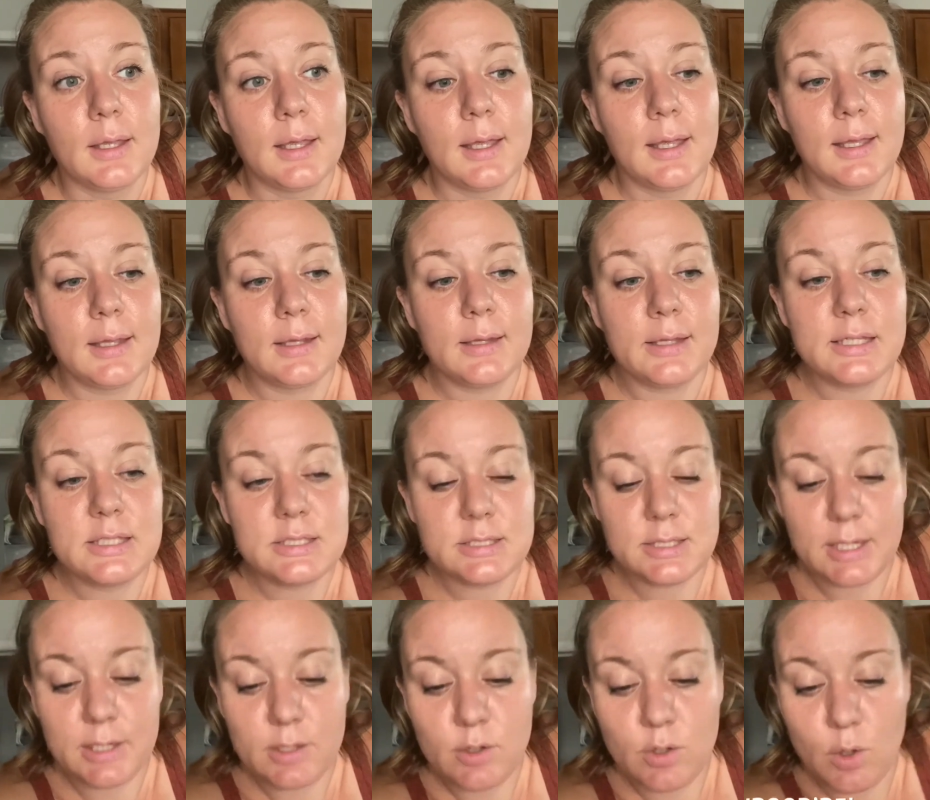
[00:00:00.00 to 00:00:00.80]
at least
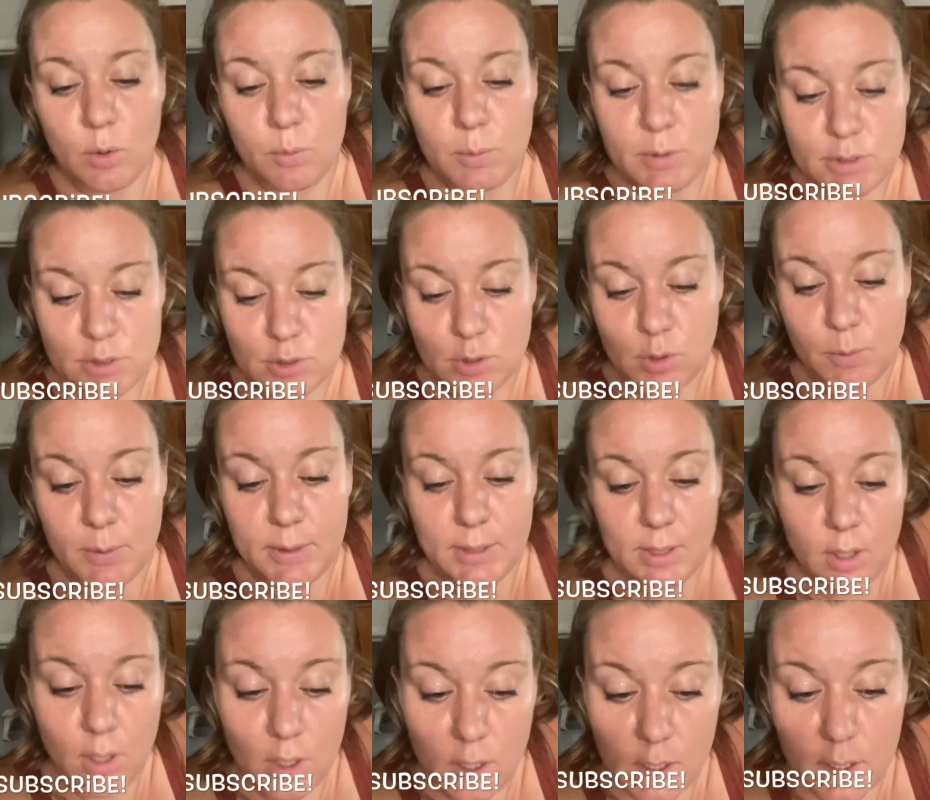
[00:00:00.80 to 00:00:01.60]
I know what's going
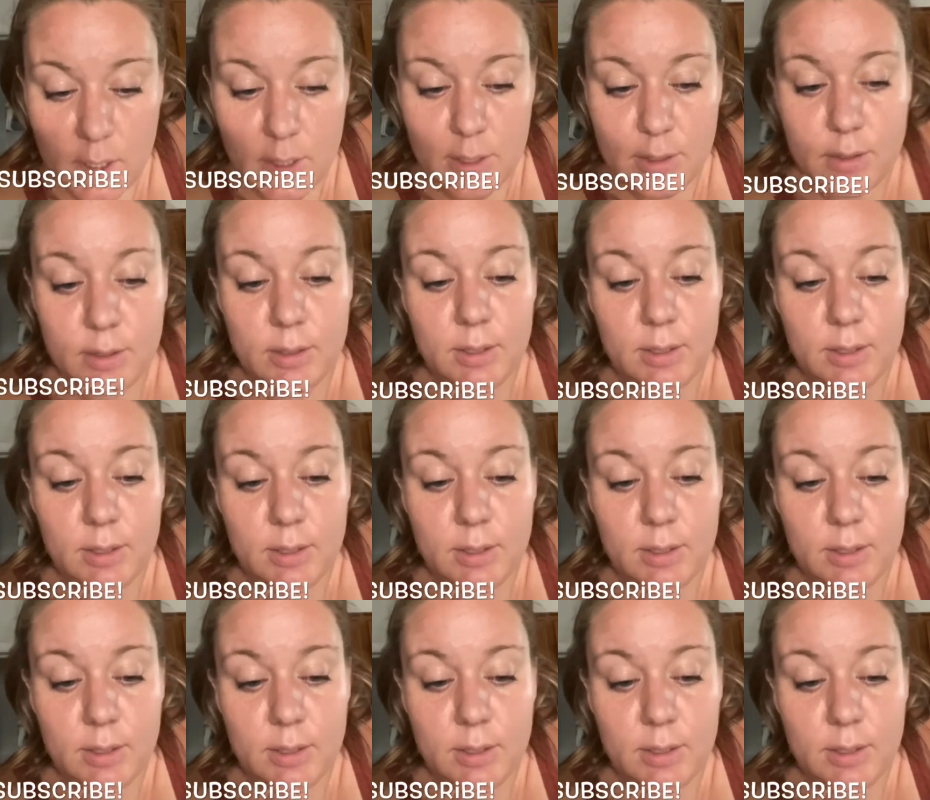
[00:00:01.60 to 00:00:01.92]
on.